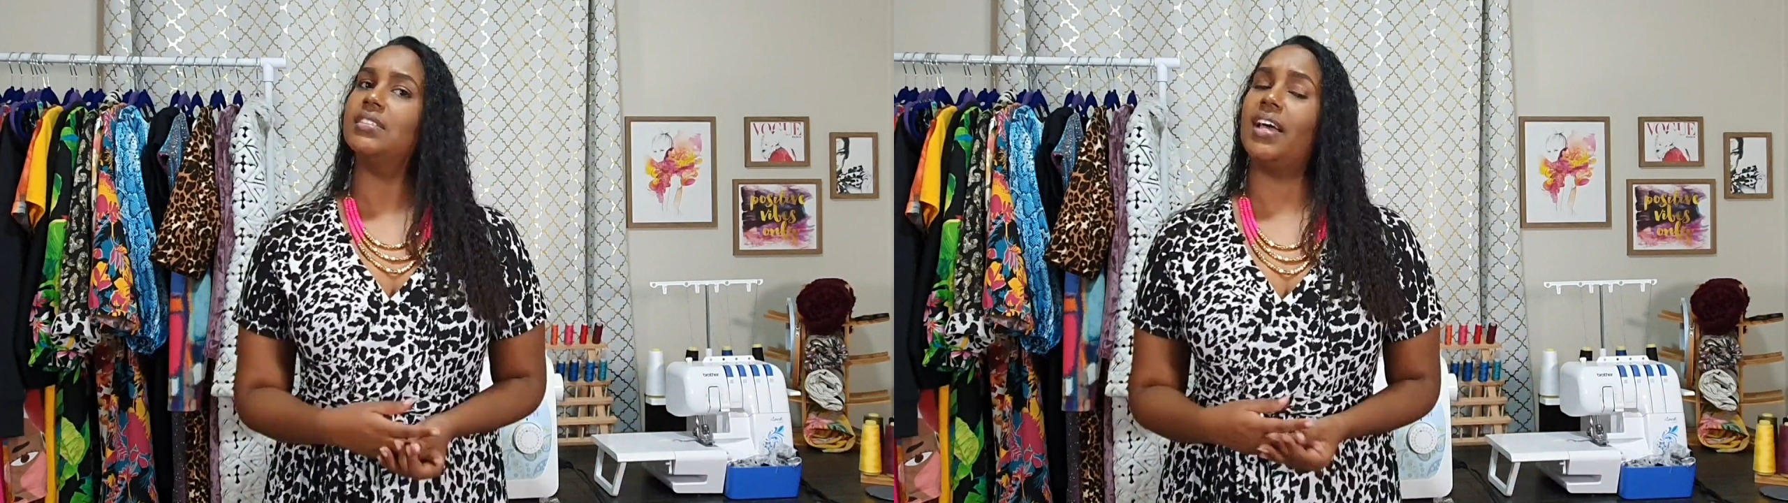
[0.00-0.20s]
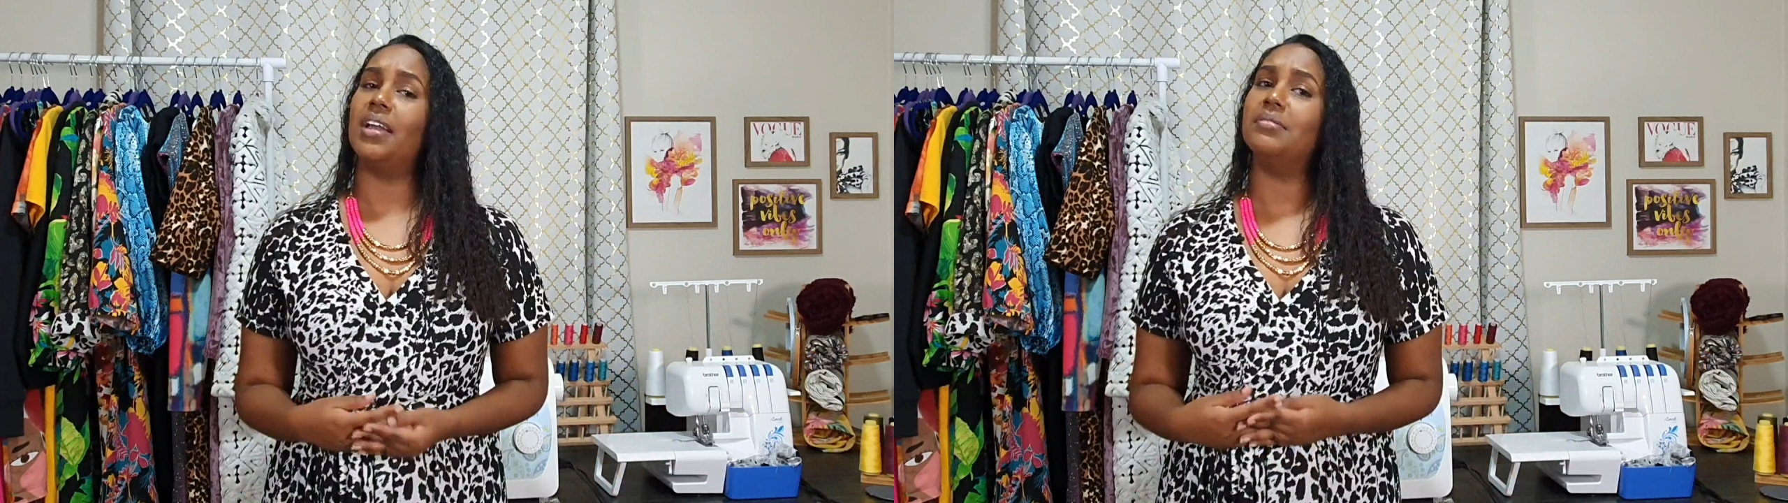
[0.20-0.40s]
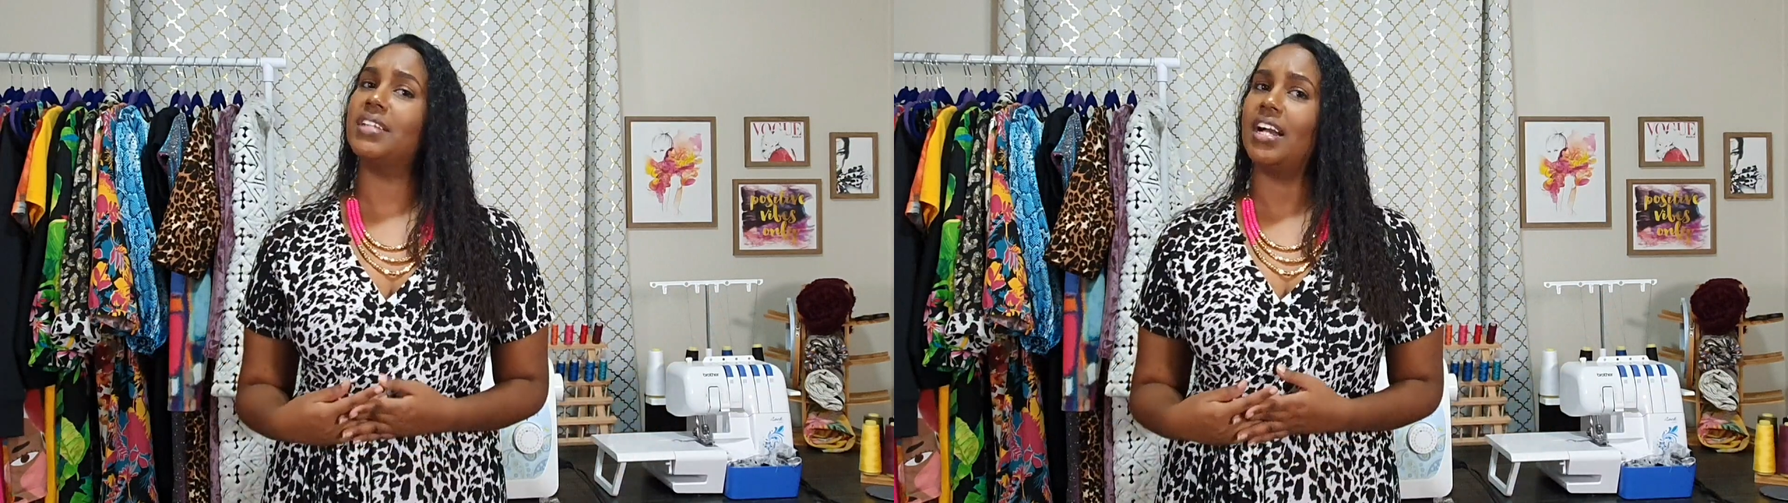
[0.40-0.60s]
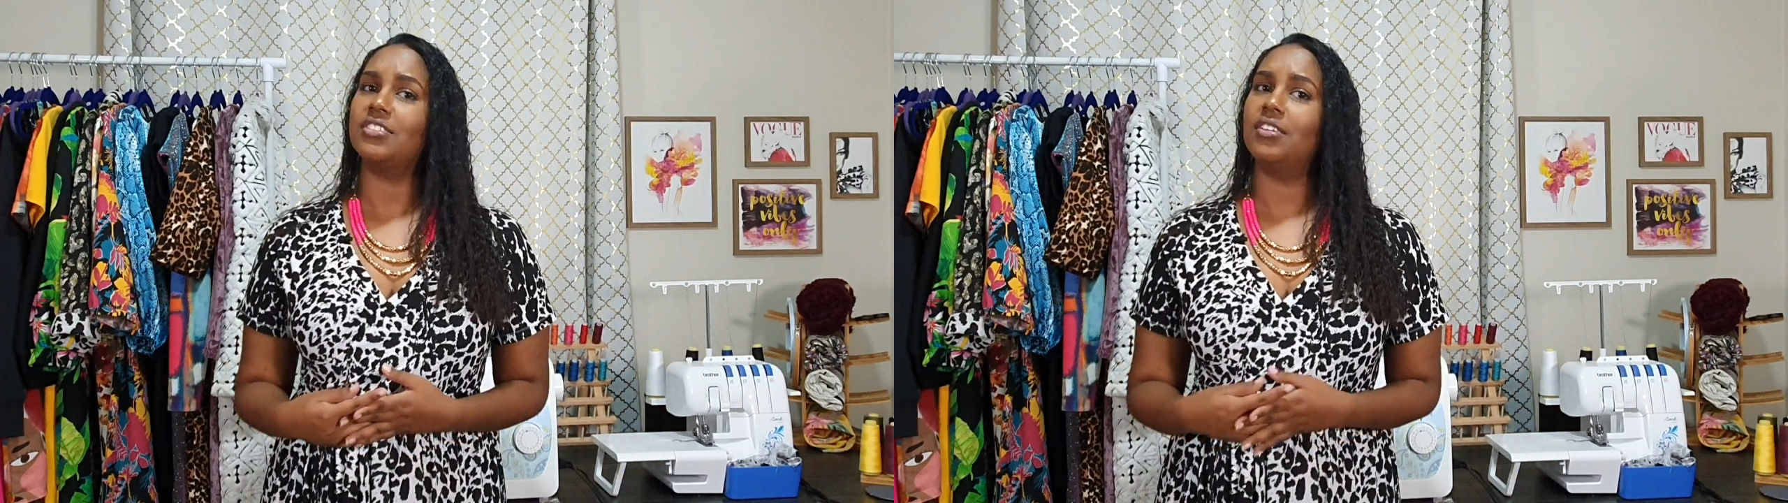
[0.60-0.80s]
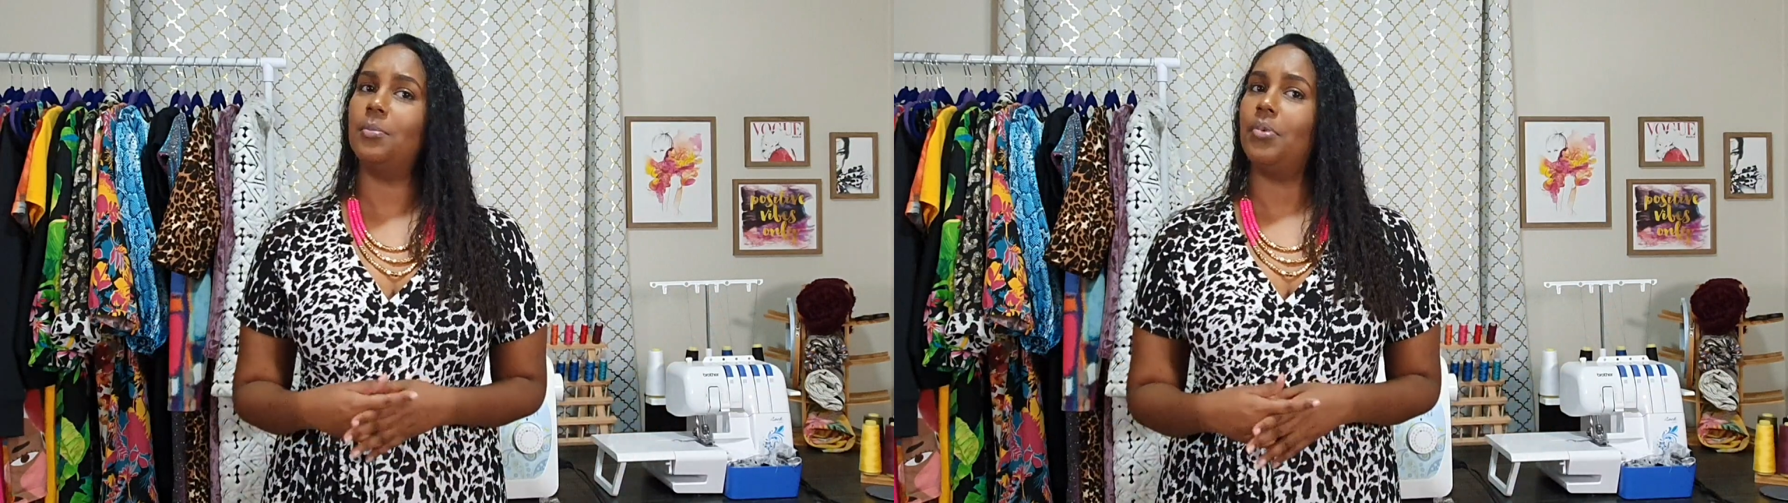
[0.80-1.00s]
So I was
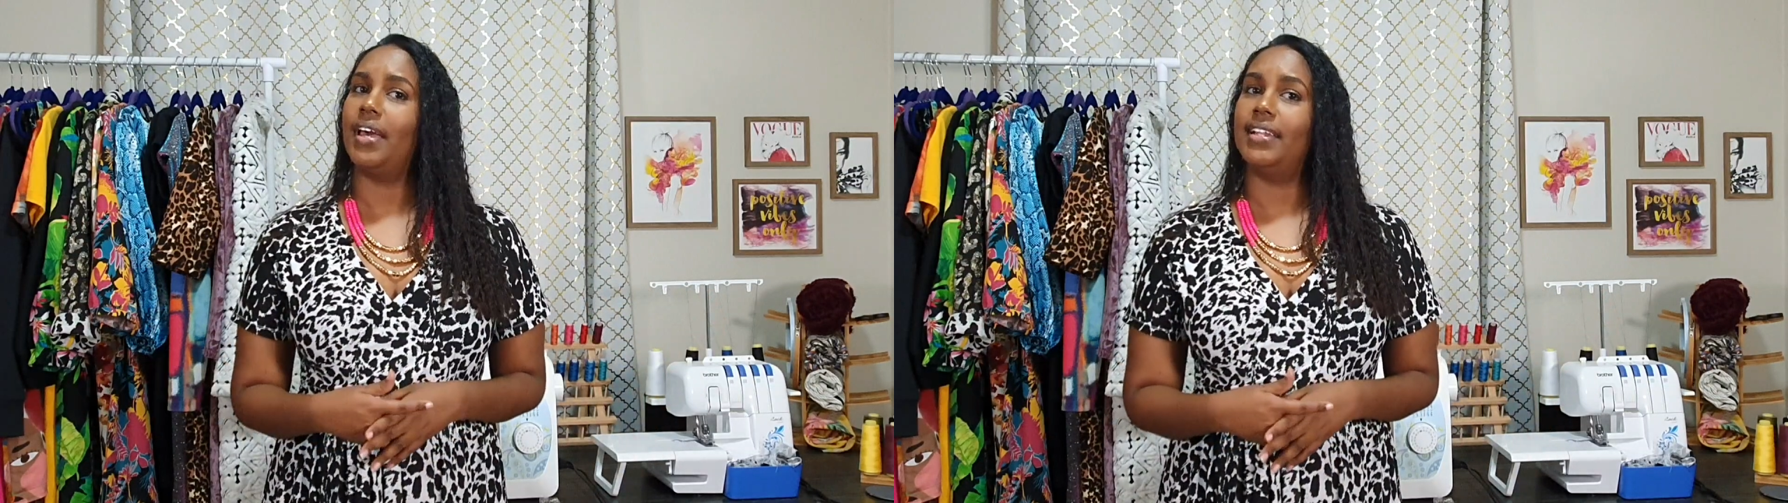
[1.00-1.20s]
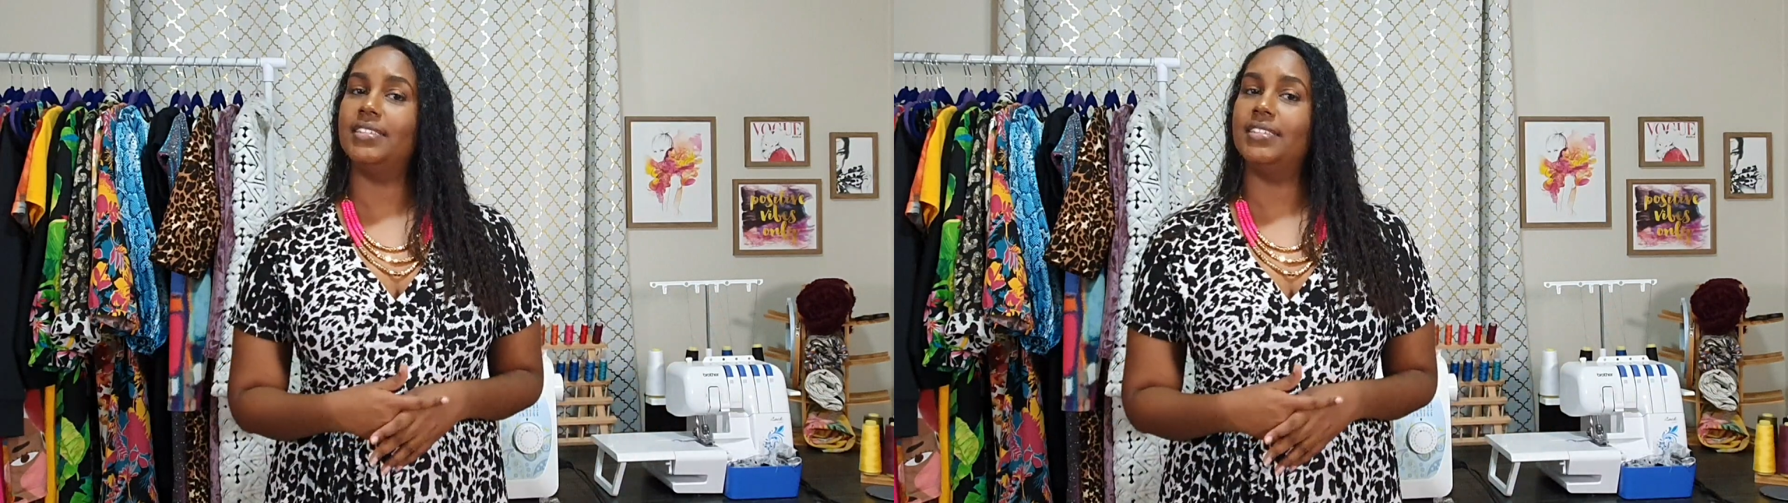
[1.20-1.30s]
actually planning